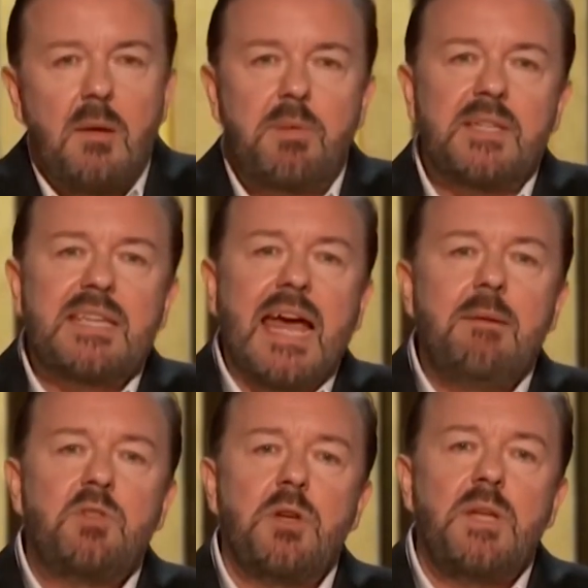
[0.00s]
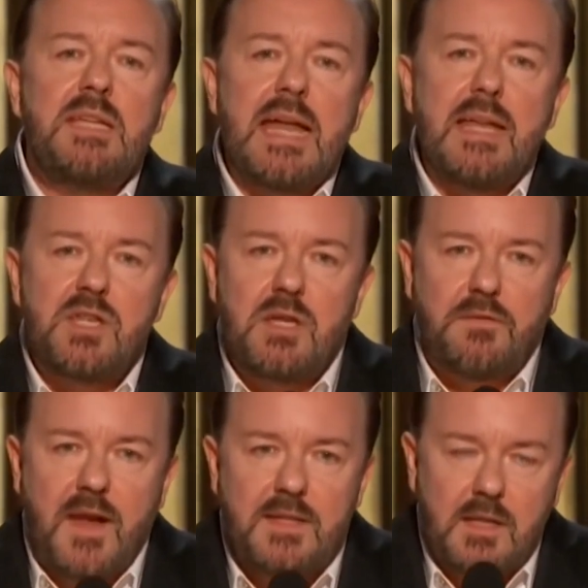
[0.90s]
But Dame Judi Dench
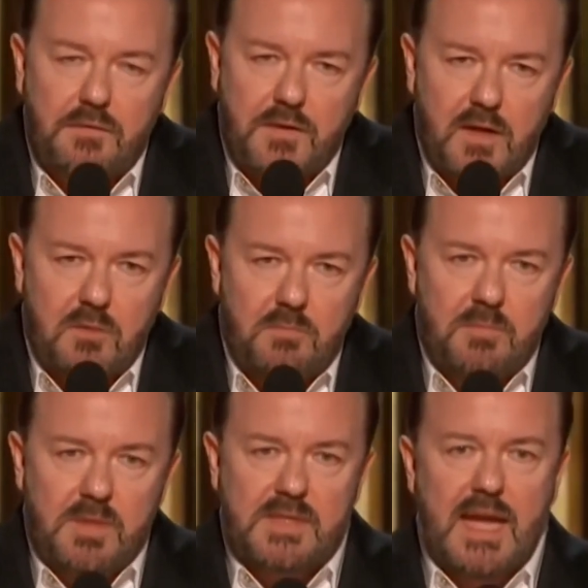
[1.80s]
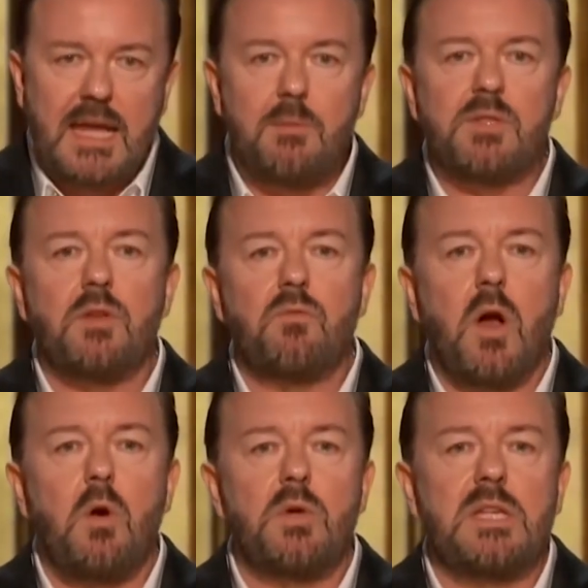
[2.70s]
defended the film, saying it was the
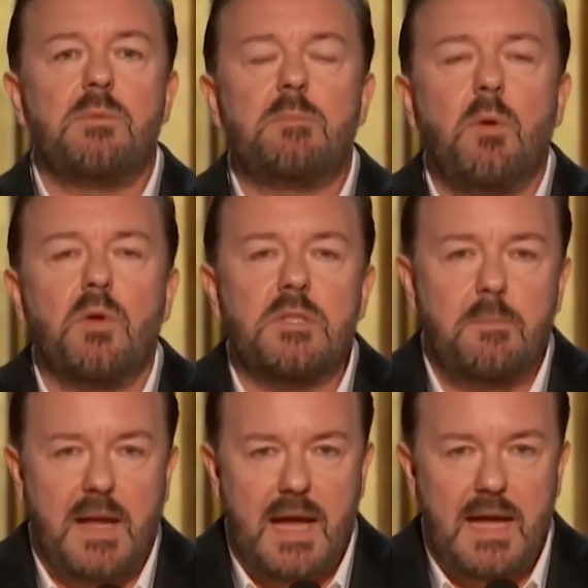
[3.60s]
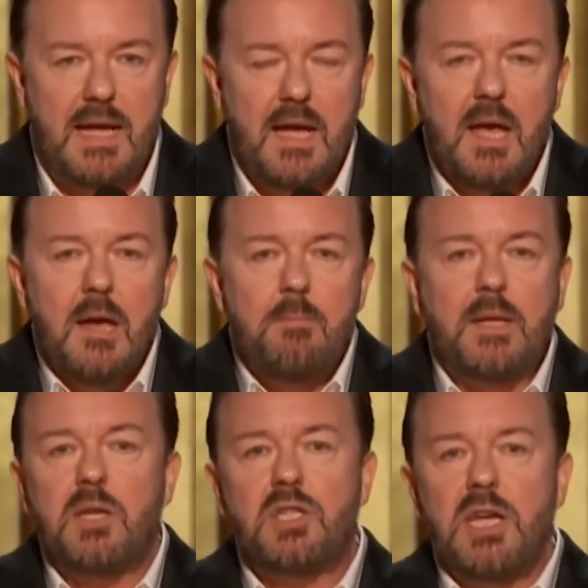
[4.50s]
role she was born to play.
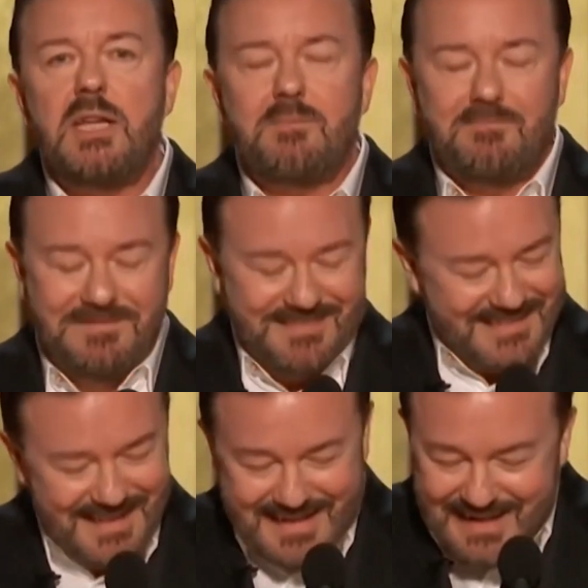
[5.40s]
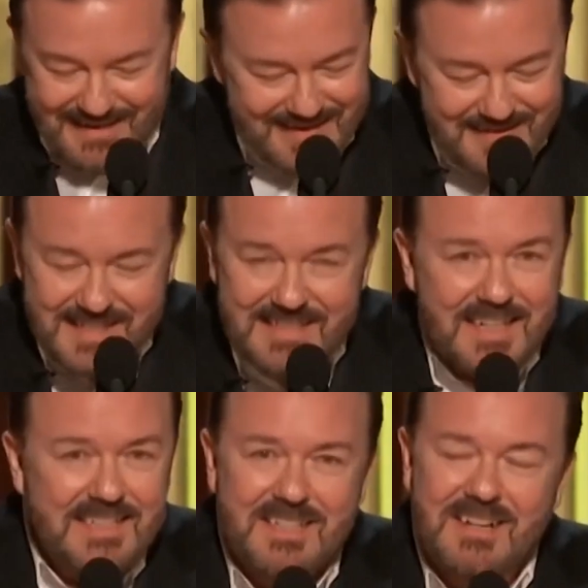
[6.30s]
Because she... I can't do this
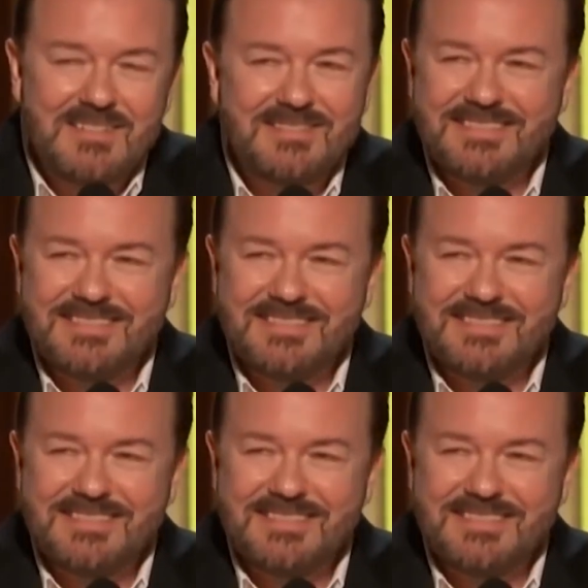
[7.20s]
next joke.